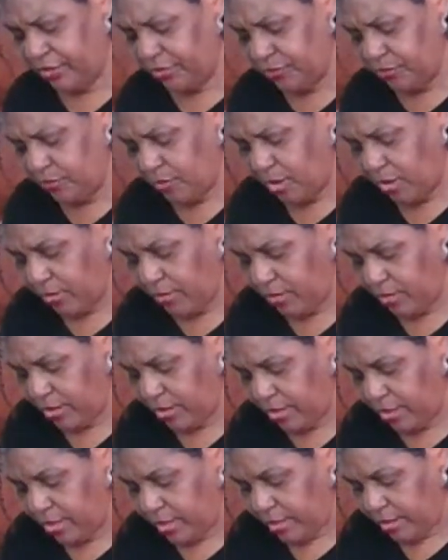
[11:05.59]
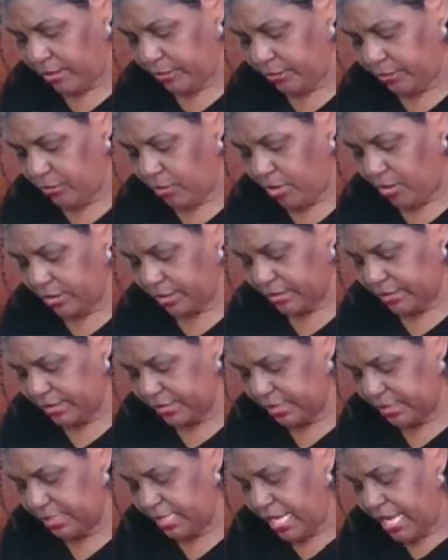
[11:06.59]
you all, you all could
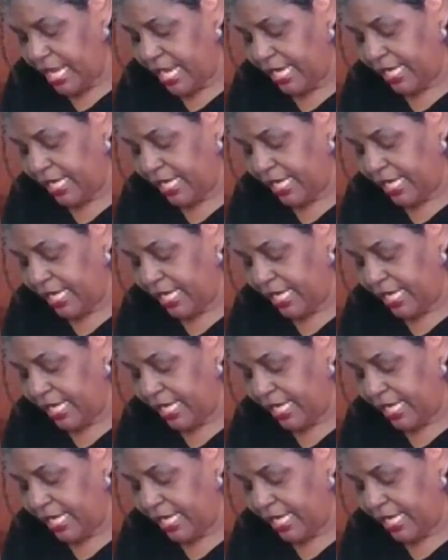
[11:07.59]
see.